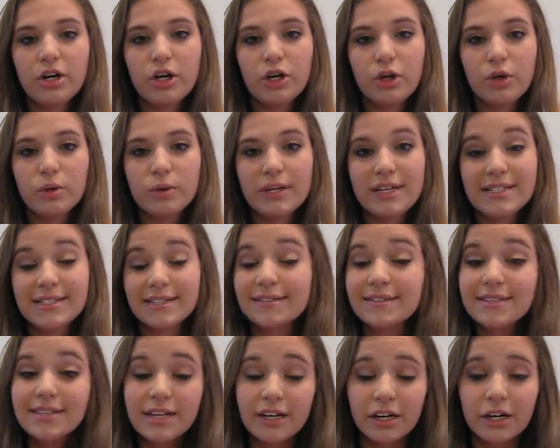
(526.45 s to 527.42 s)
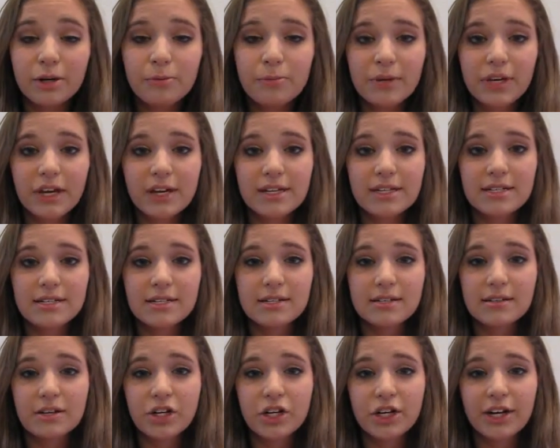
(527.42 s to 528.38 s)
who is a singer because
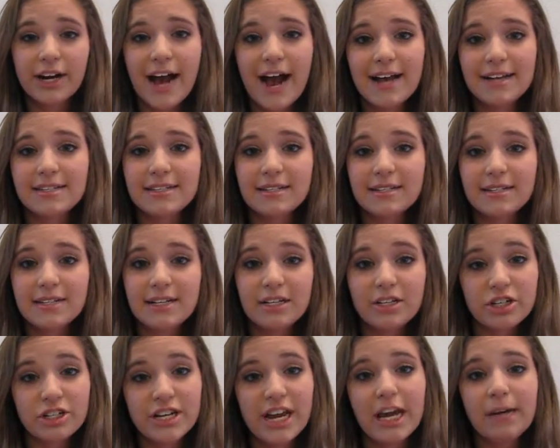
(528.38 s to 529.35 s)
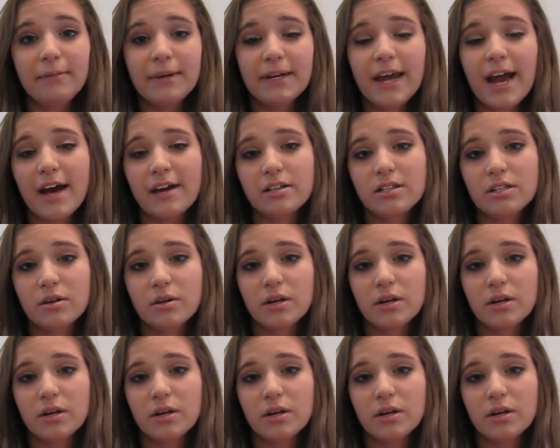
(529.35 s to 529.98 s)
her cast is the entertainment cast,